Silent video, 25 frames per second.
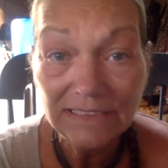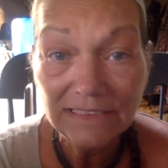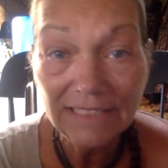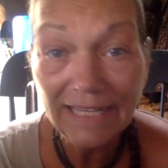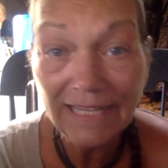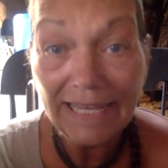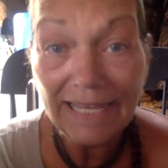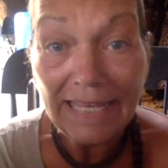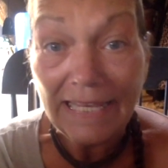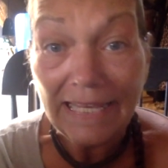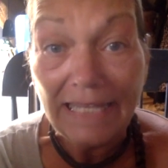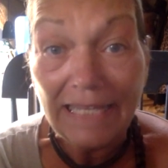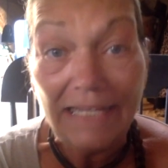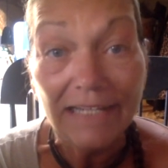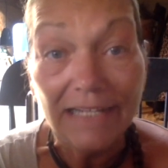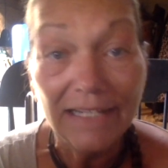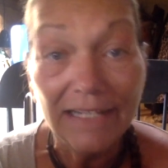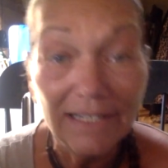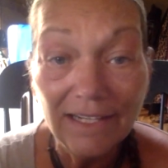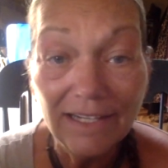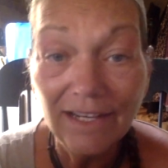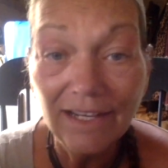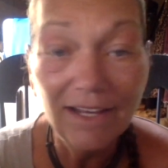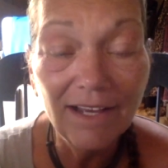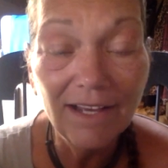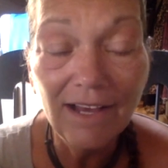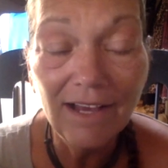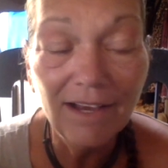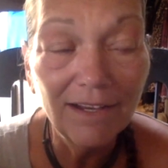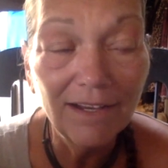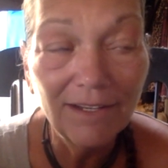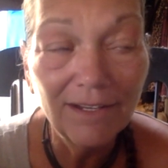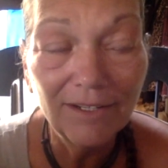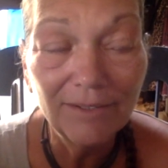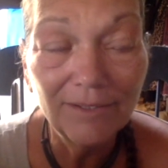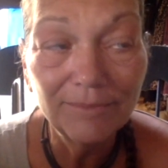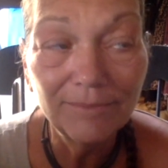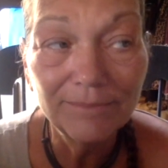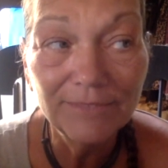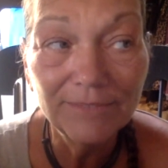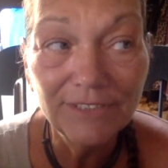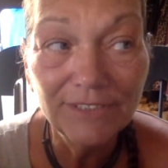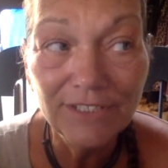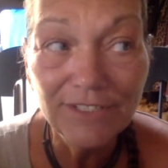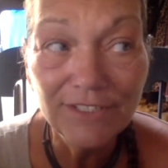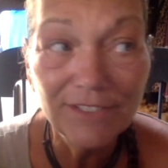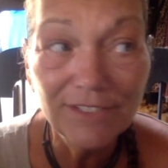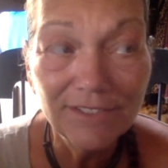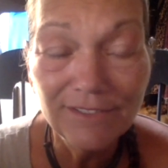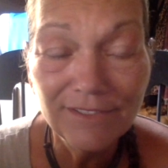Eek. Um,
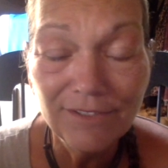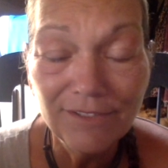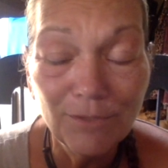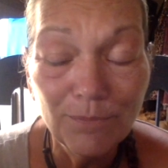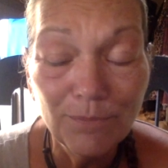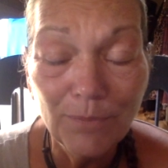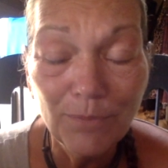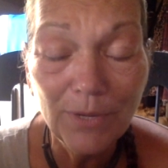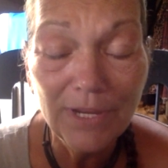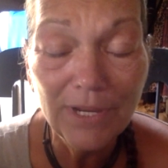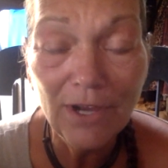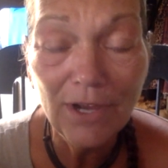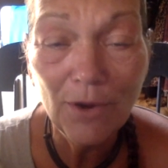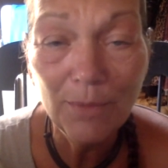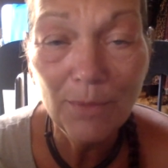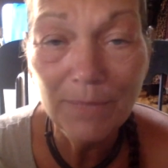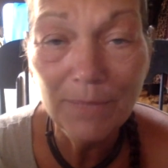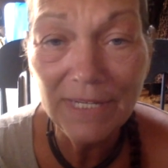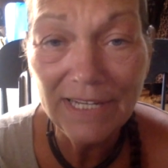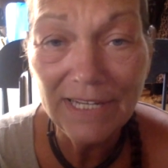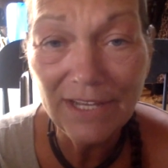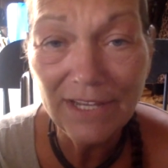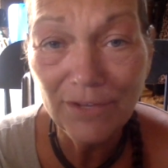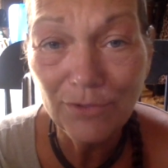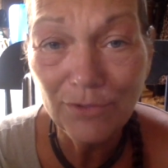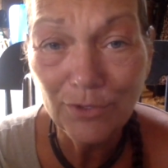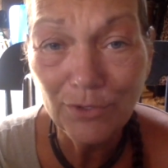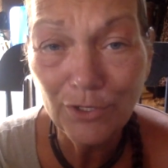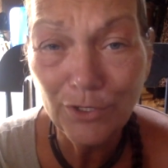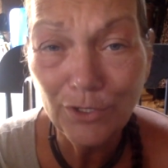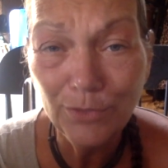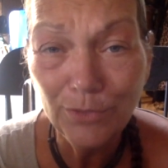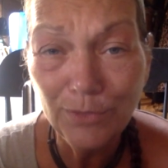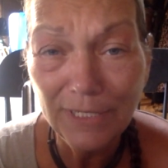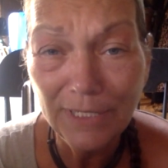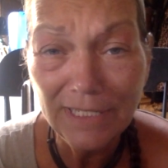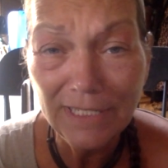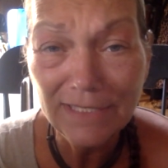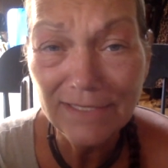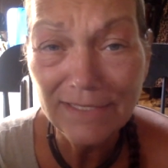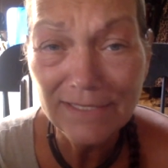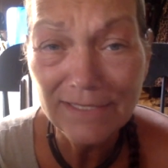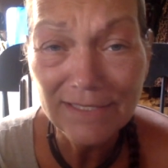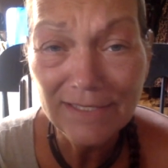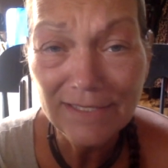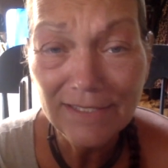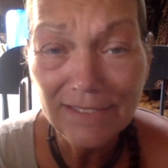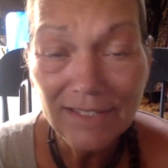just don't bring home any other cooties.